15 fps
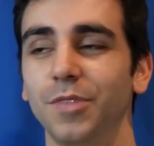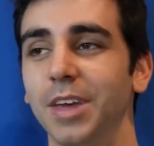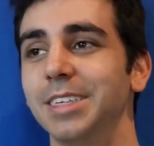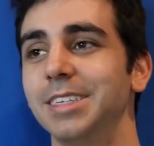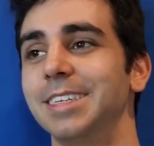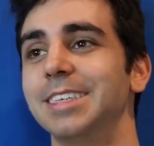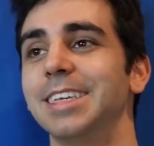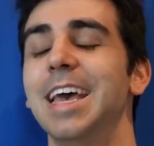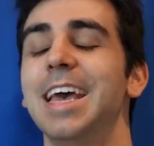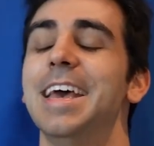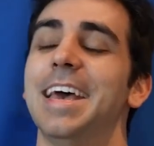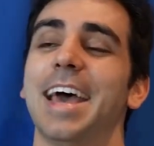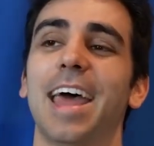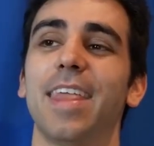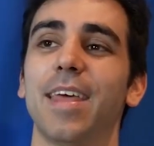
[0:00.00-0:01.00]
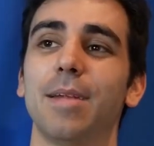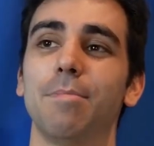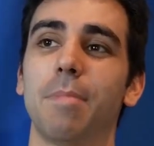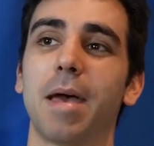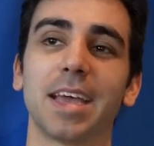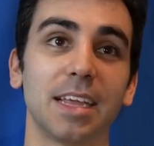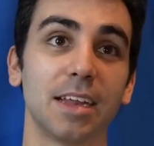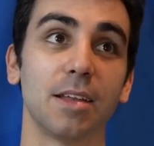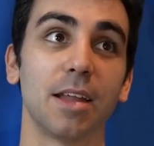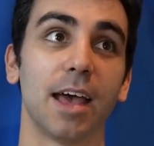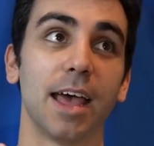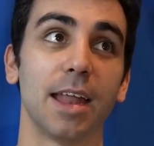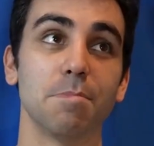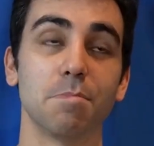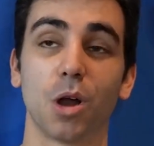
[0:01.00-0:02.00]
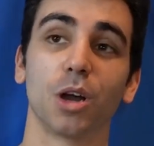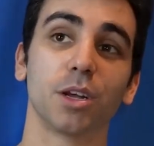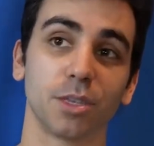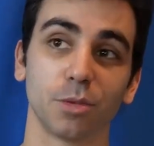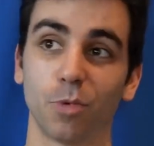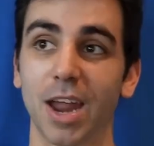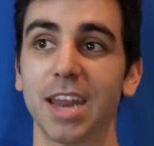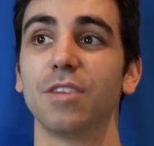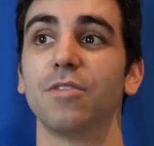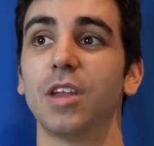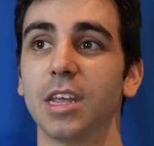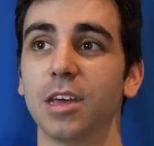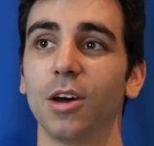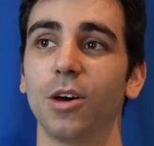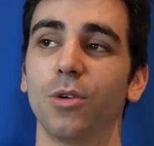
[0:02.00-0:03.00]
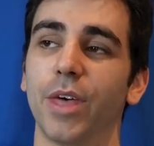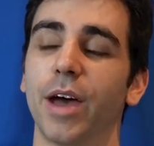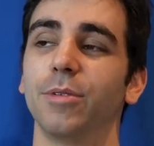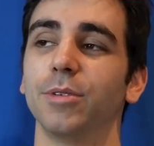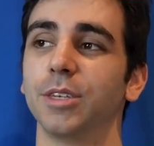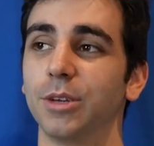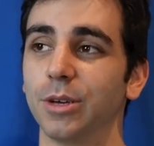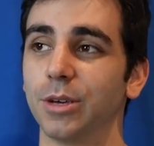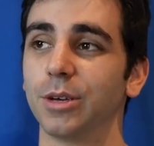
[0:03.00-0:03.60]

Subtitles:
faces. And then Megan and Mark's wedding video, that was